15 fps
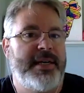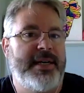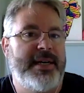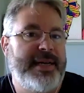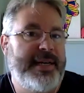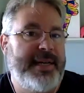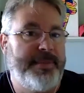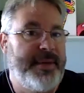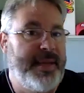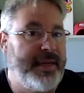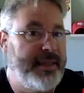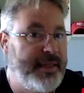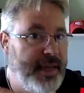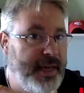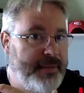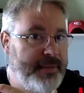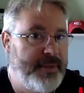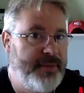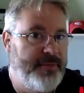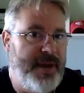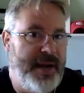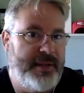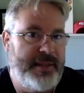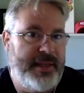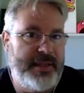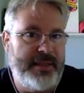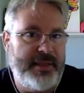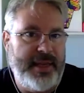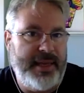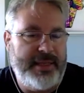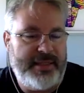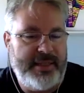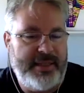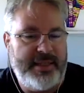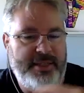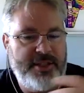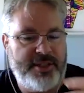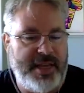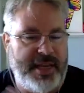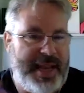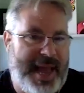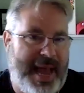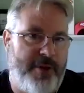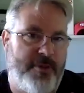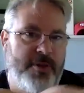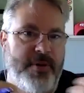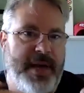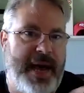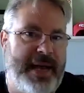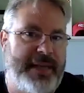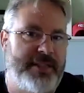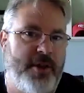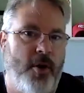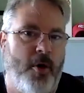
ended up getting cut. He violated things. And just like how you guys go